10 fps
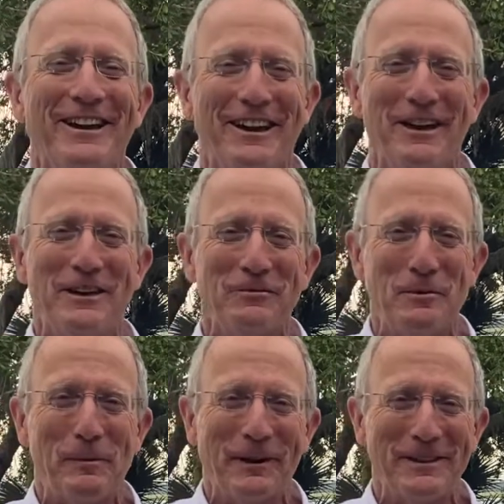Hey
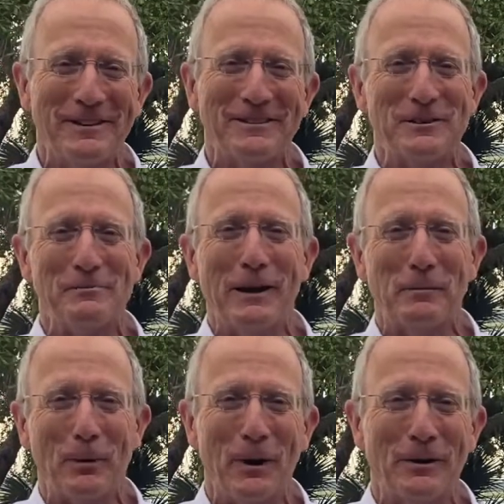everybody, this is Mike
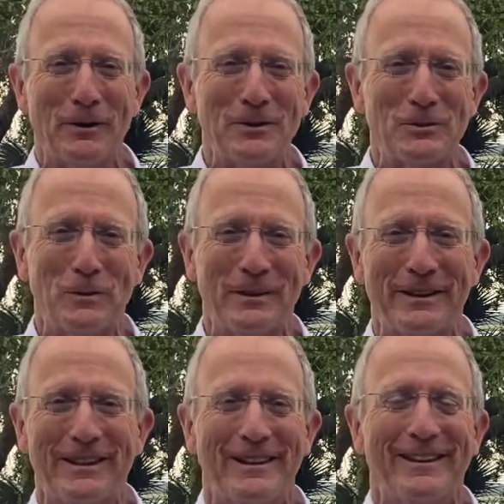Broadhurst with
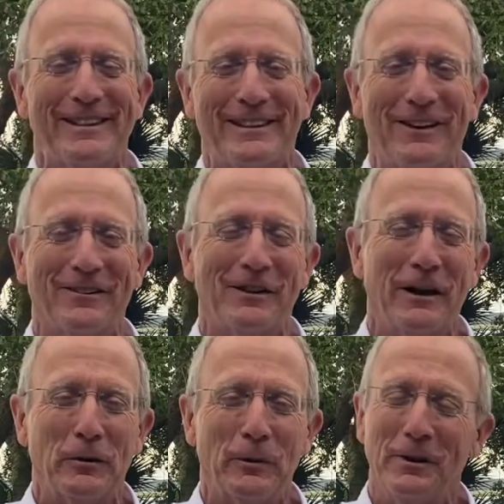the
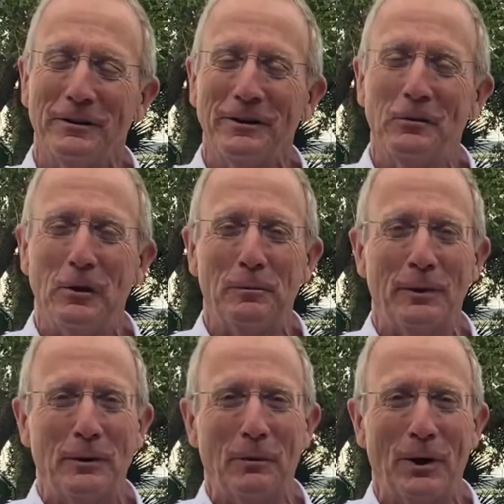Carolina Realty Group
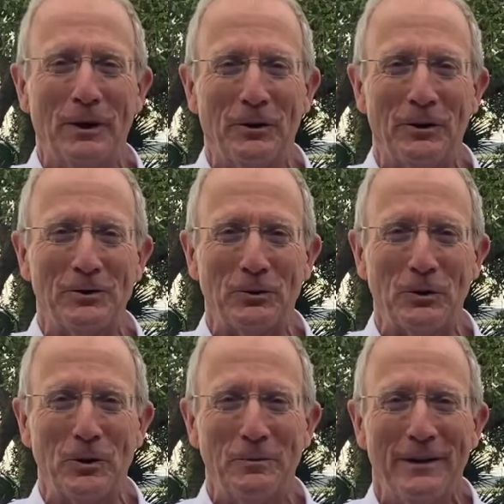and the Broadhurst
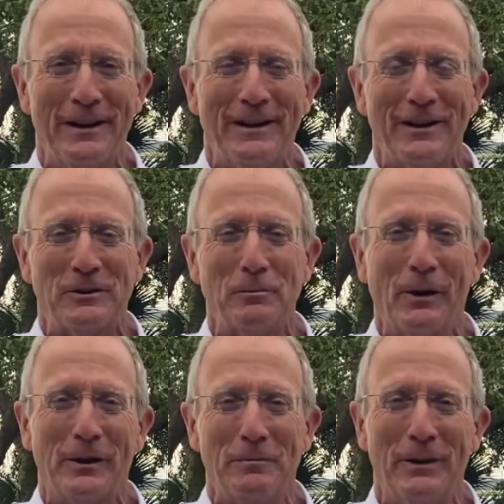Group. It's
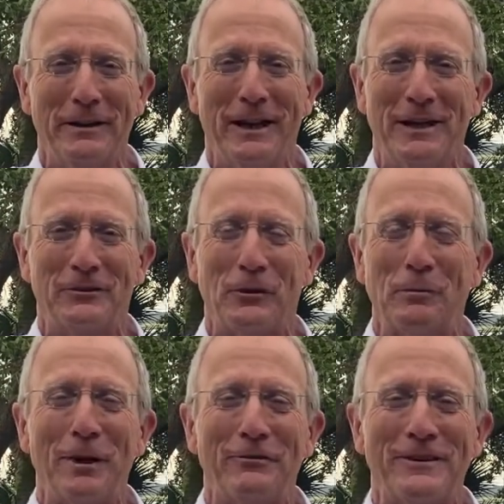Market Mondays for
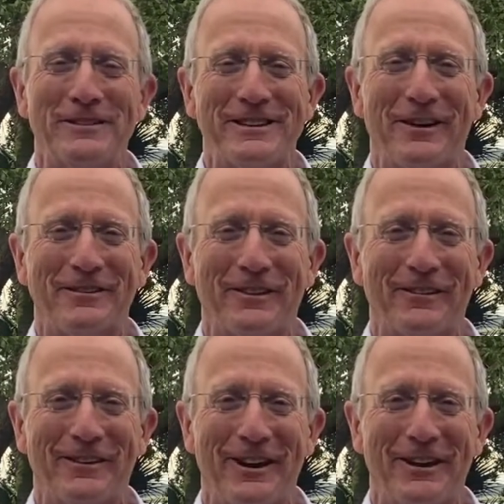Bluffton, South
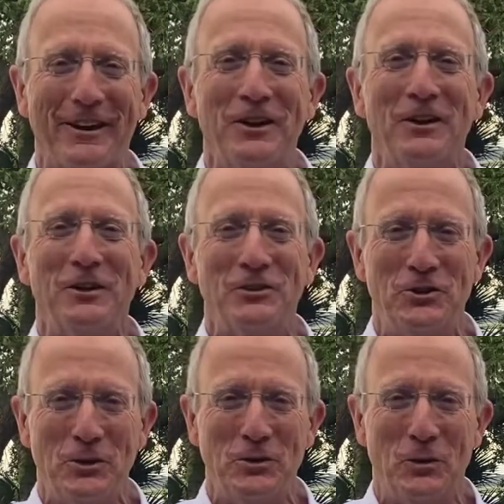Carolina,
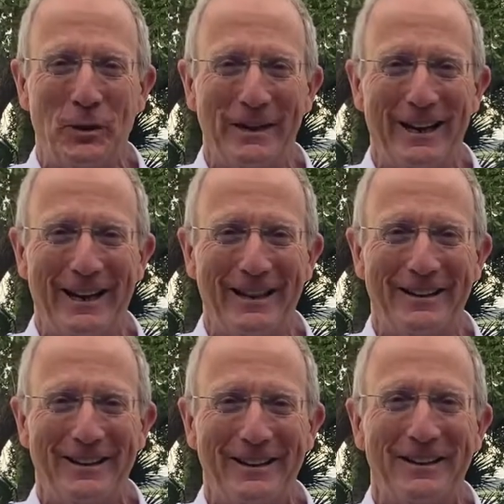June 28th.
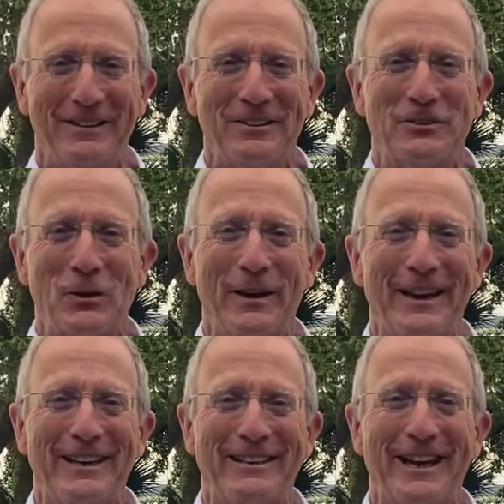Let's go
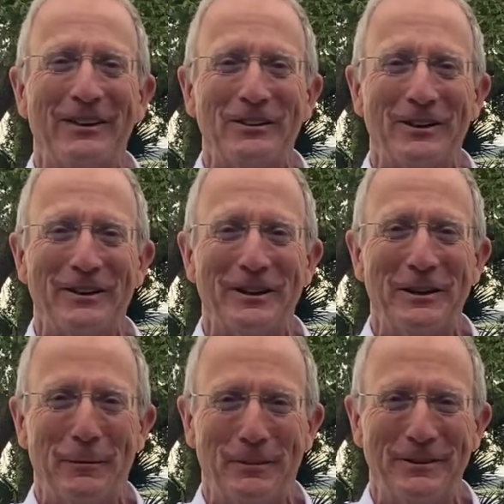ahead and take a look at the
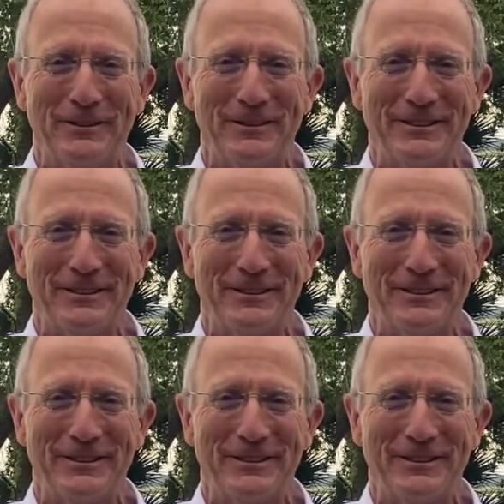numbers.